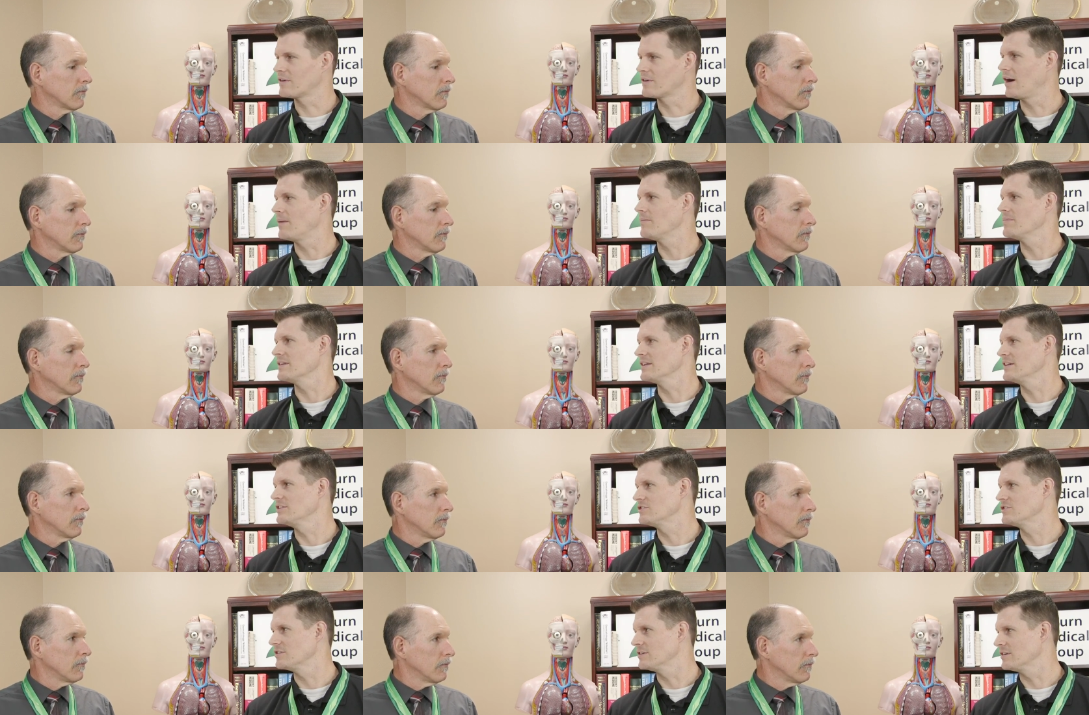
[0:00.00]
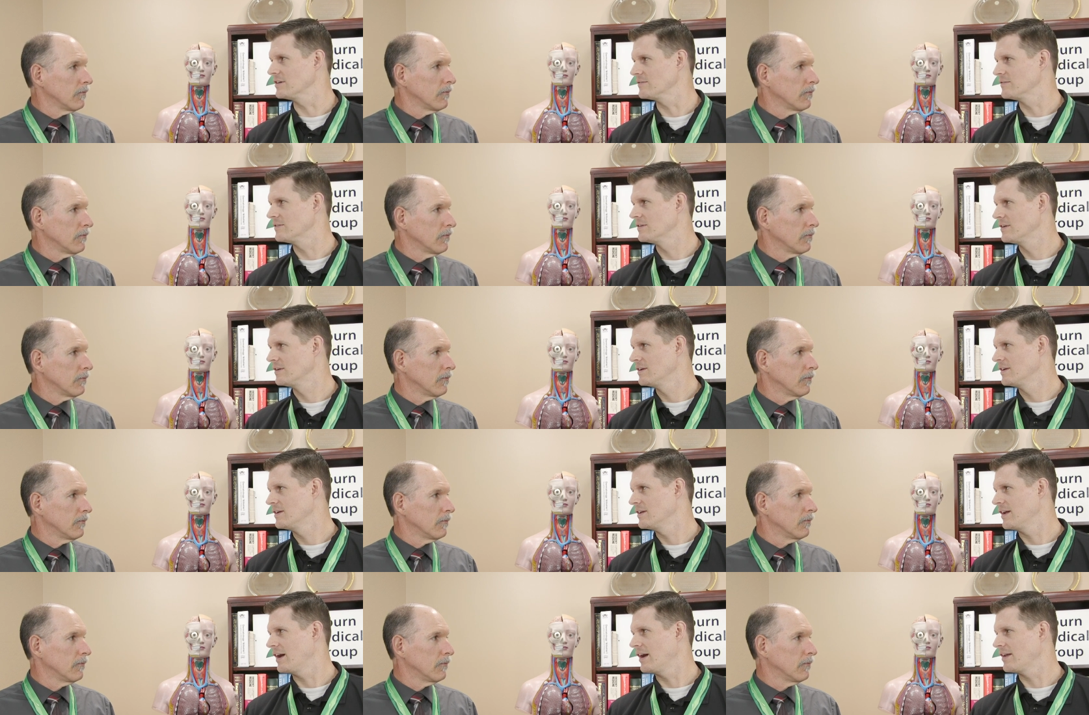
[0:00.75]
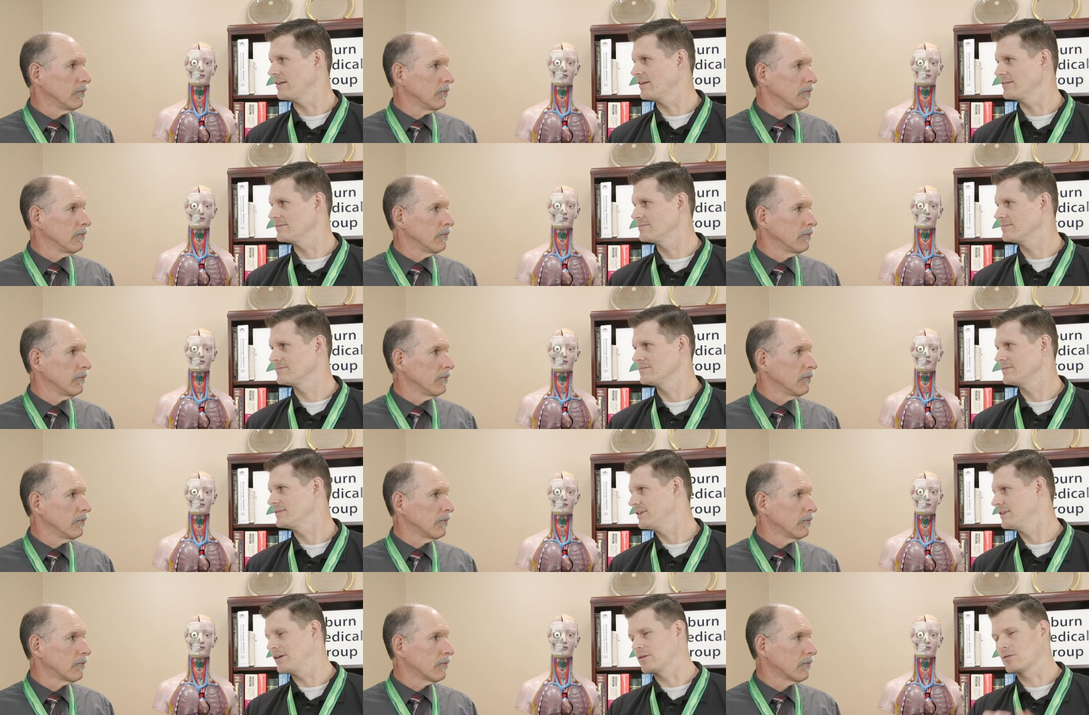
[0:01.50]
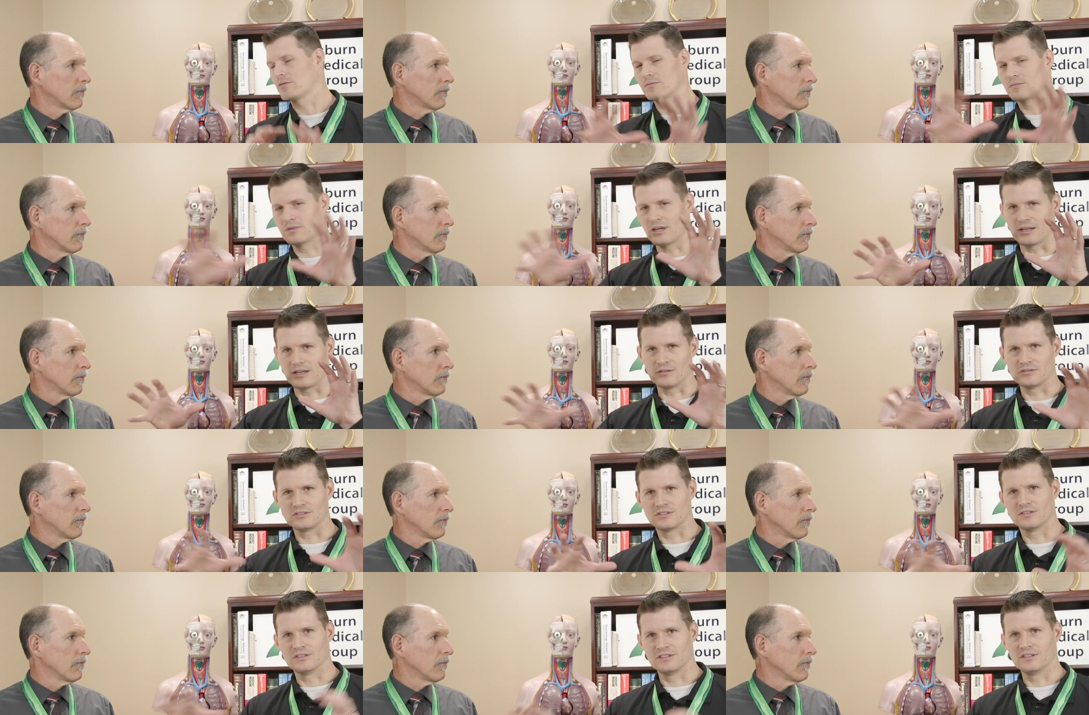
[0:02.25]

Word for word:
Speaker 1: compilation of how to, kind of